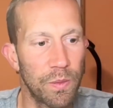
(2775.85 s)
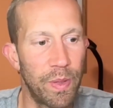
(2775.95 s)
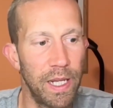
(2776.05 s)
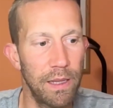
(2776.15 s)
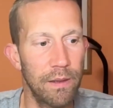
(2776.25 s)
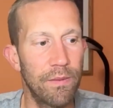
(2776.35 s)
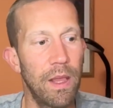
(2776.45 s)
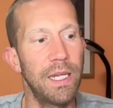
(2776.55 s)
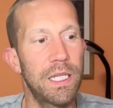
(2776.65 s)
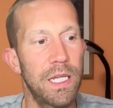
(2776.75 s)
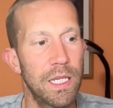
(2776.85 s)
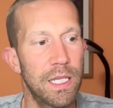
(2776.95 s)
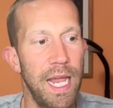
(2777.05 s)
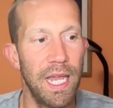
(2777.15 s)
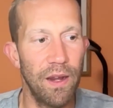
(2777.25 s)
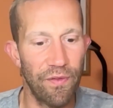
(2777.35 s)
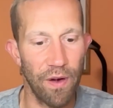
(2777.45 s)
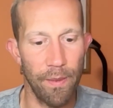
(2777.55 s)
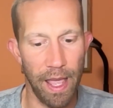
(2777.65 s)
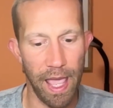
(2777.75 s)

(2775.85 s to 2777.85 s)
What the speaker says: but let's just take it from